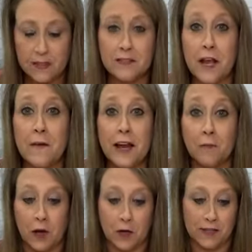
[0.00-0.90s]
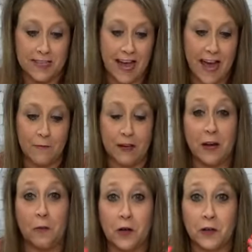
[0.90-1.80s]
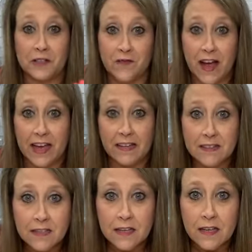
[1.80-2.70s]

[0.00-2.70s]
So now we got to work on his hat and we got to work on his face.